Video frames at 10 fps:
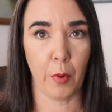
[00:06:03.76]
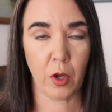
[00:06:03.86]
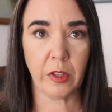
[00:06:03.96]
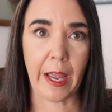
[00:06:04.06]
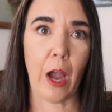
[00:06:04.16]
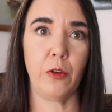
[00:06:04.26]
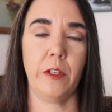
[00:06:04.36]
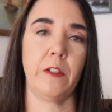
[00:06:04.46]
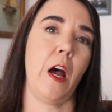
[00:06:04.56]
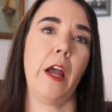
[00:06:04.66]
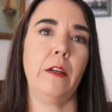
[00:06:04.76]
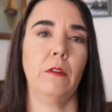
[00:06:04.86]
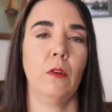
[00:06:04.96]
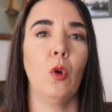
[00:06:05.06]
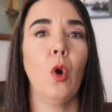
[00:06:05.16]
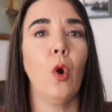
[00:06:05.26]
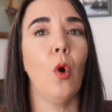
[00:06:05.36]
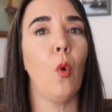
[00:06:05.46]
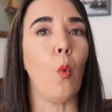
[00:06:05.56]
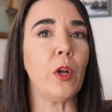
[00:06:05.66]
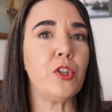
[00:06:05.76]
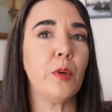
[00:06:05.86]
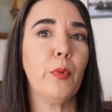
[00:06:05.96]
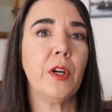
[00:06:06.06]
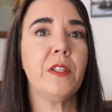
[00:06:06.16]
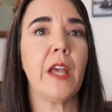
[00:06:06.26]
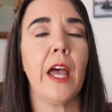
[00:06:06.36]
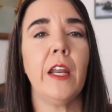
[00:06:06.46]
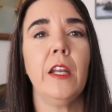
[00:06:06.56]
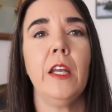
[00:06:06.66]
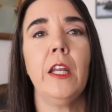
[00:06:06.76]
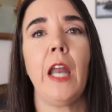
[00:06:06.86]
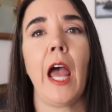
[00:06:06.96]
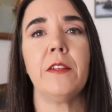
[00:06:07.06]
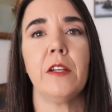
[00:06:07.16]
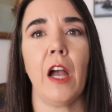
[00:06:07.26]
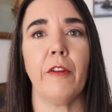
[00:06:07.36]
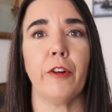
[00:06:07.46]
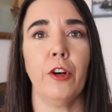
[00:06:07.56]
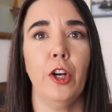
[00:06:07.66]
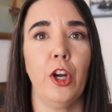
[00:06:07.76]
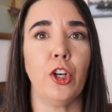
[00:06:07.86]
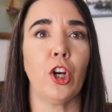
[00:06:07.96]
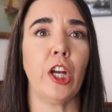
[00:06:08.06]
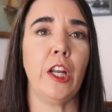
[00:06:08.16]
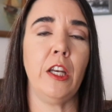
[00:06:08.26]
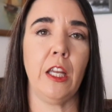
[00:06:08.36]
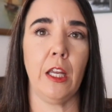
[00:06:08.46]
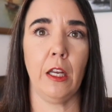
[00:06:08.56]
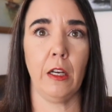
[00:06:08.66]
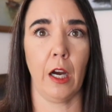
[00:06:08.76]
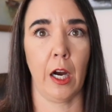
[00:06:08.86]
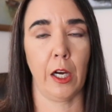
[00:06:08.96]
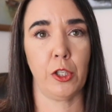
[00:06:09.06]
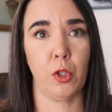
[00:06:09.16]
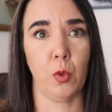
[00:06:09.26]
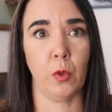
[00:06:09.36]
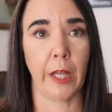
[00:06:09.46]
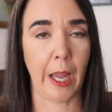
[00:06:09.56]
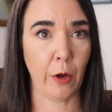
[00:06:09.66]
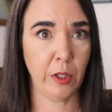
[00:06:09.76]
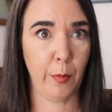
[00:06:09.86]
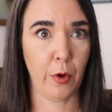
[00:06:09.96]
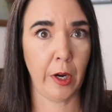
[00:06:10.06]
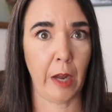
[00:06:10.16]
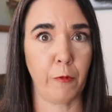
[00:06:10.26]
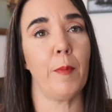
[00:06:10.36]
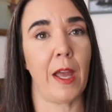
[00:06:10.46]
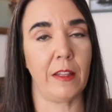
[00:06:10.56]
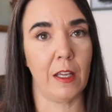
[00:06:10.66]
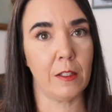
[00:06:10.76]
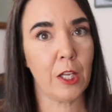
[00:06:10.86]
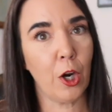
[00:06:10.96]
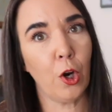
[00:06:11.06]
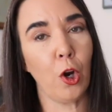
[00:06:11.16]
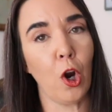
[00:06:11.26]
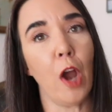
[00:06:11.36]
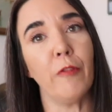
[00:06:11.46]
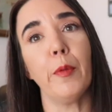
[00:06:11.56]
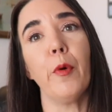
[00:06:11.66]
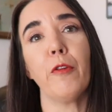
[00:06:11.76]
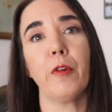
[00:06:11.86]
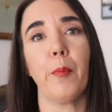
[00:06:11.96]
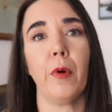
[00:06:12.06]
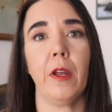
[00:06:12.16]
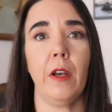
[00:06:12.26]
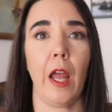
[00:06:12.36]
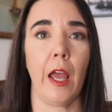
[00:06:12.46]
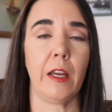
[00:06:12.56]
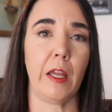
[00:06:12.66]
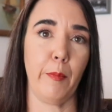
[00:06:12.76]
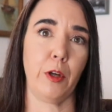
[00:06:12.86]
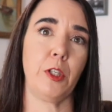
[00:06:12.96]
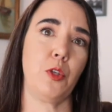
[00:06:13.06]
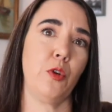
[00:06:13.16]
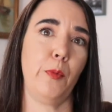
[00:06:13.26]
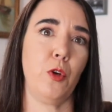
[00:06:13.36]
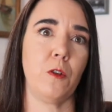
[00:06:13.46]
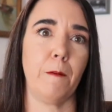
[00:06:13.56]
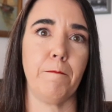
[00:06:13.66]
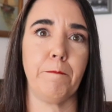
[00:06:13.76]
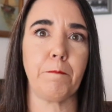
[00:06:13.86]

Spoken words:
book layout design. Once your book is edited and has a cover, you're going to need to lay out the book and format the interior of the book for print and ebook distribution.